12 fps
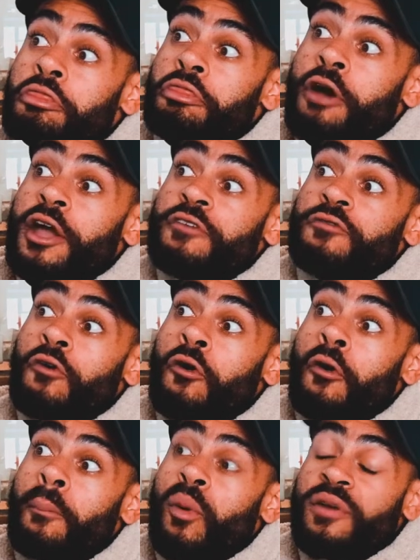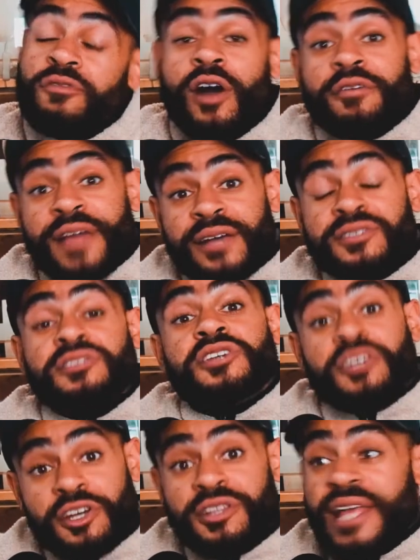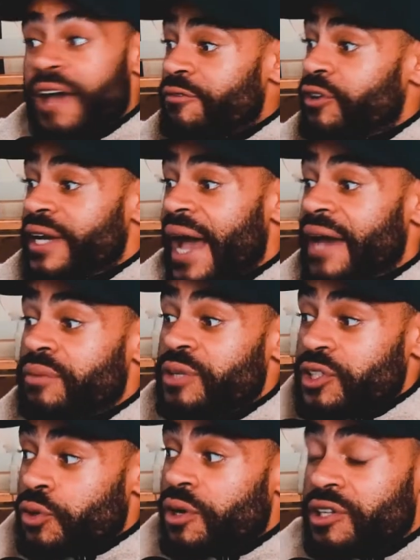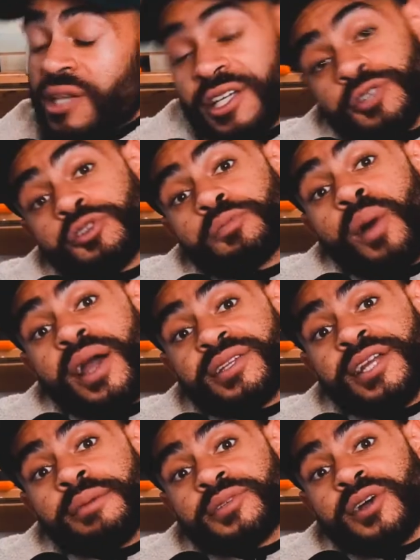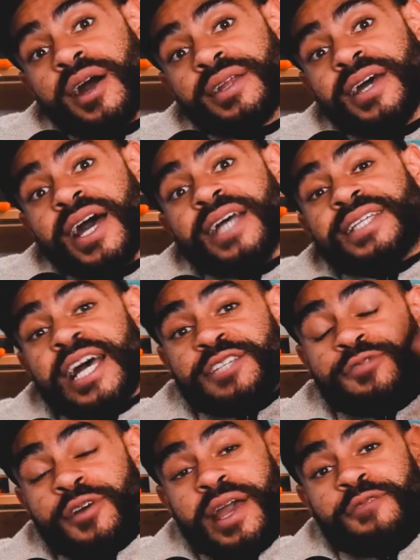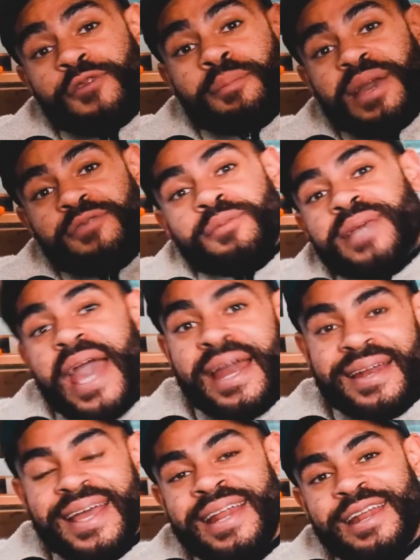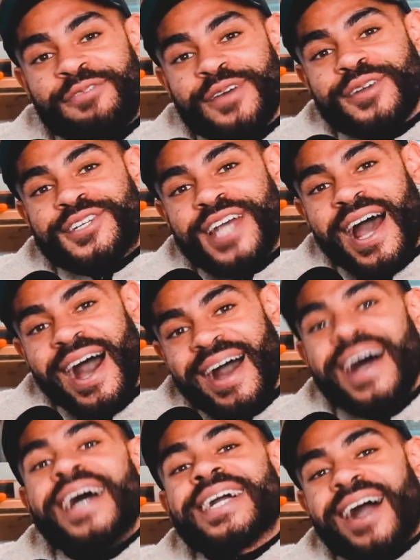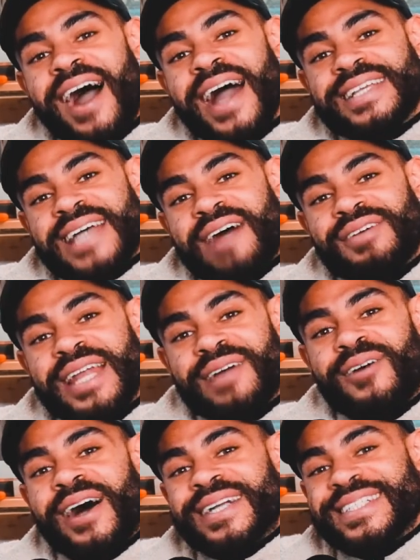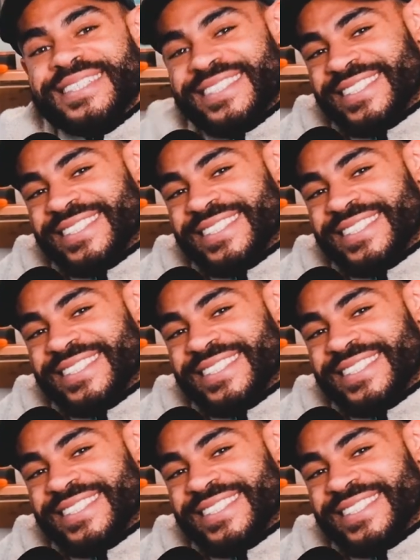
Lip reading: 34.5 thousand. So good there for CAD, and we saw an initial spike to the upside. So that's it from me, from Ken in the future. Guys, have a lit one.